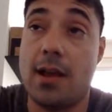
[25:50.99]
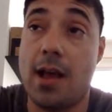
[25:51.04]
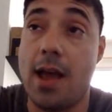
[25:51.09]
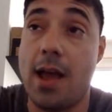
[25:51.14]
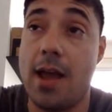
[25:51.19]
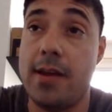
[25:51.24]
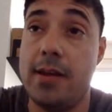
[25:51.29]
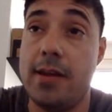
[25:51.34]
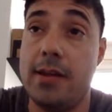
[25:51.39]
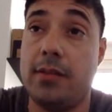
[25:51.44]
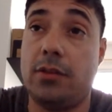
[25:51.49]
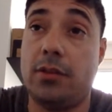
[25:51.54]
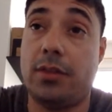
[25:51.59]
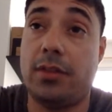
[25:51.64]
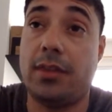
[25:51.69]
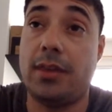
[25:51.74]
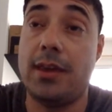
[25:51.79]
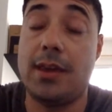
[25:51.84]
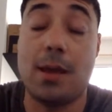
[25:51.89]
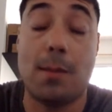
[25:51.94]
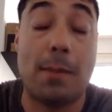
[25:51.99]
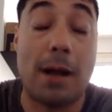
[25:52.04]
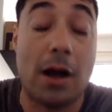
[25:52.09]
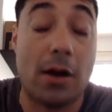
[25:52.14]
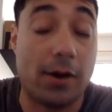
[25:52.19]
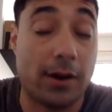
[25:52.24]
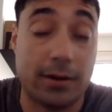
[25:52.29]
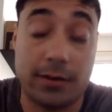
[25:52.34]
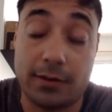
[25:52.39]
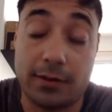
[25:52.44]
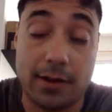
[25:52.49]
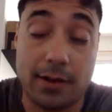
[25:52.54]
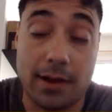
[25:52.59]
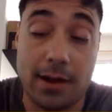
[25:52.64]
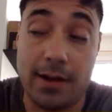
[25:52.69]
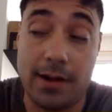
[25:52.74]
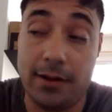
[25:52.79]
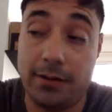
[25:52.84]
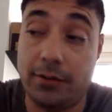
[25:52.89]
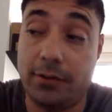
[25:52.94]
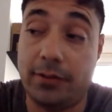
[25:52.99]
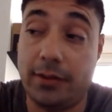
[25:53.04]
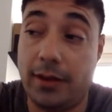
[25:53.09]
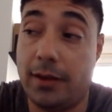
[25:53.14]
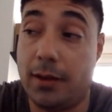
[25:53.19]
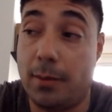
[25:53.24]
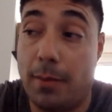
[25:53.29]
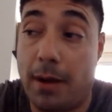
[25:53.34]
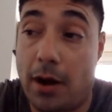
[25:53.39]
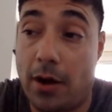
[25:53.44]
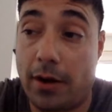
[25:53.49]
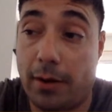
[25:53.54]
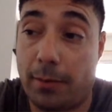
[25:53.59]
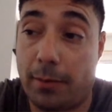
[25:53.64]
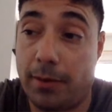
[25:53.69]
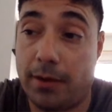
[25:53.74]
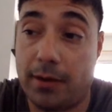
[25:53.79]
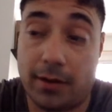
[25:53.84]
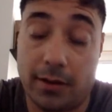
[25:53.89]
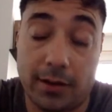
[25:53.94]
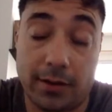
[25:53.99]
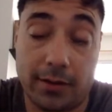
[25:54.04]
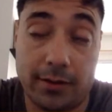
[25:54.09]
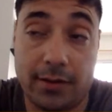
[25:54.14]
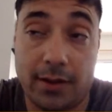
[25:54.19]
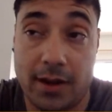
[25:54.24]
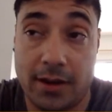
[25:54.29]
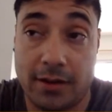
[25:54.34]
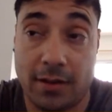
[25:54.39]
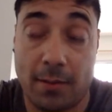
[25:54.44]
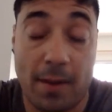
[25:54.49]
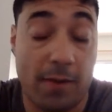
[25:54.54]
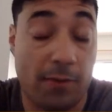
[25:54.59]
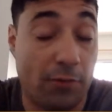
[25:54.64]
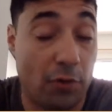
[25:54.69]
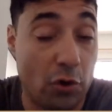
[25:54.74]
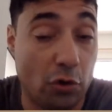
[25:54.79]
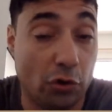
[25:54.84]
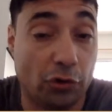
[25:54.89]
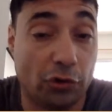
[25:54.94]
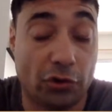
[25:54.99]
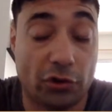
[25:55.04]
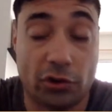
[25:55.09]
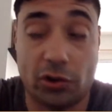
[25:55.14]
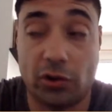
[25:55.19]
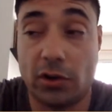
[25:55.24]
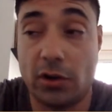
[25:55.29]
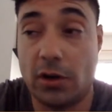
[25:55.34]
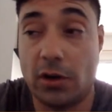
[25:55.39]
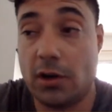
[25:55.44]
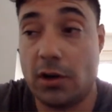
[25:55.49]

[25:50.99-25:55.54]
I need to think about it. I need to think about it because it's my future.